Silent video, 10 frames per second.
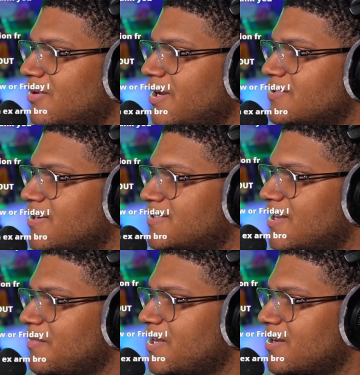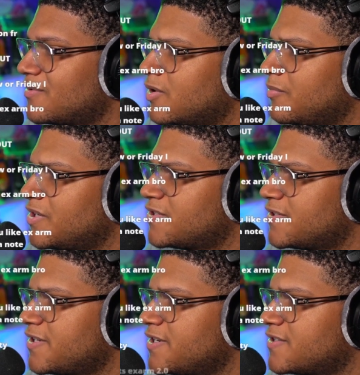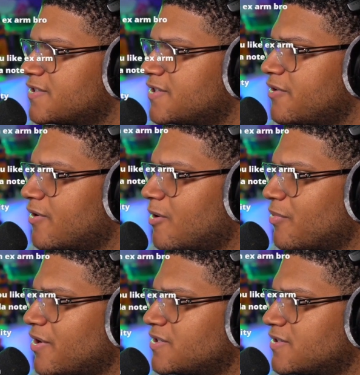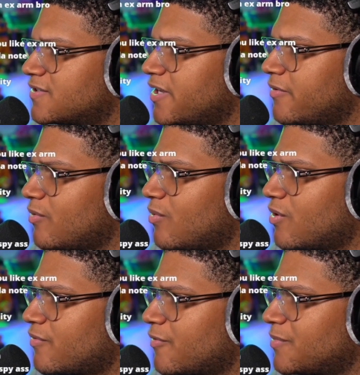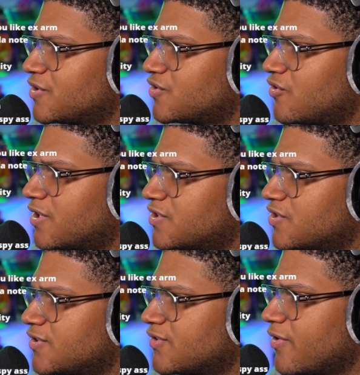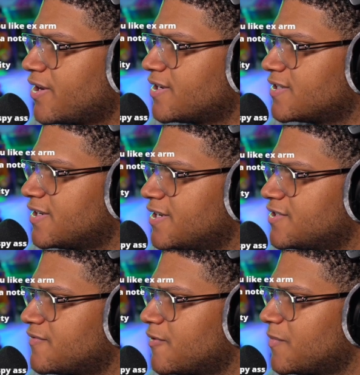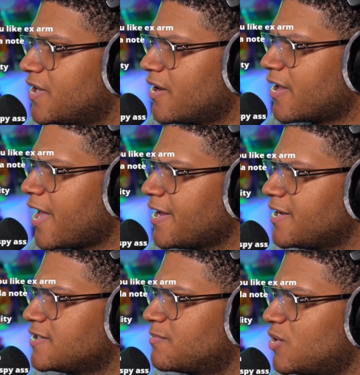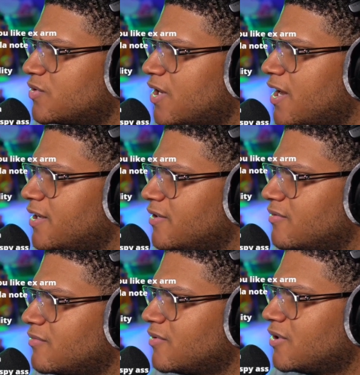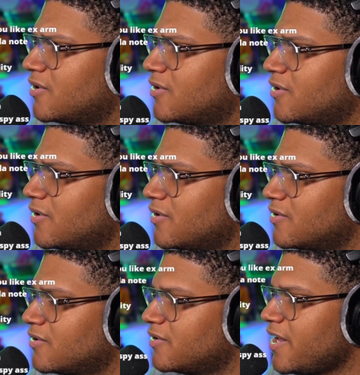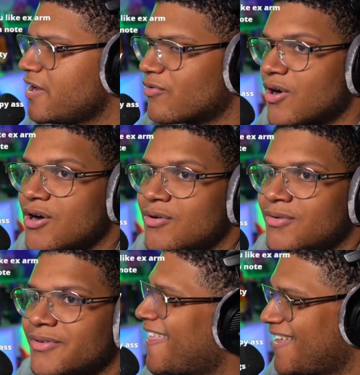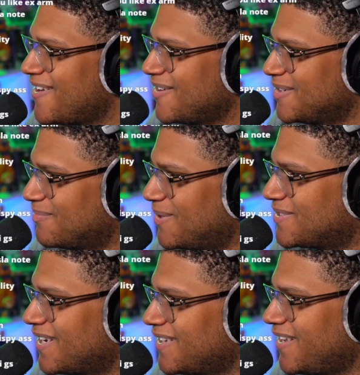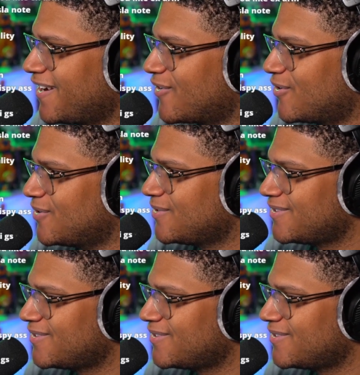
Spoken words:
Are y'all trying to set me up? Mission T is a secret operation to save the world from destruction. Trained as a ninja from the young age, Botan Negro. Botan Negro.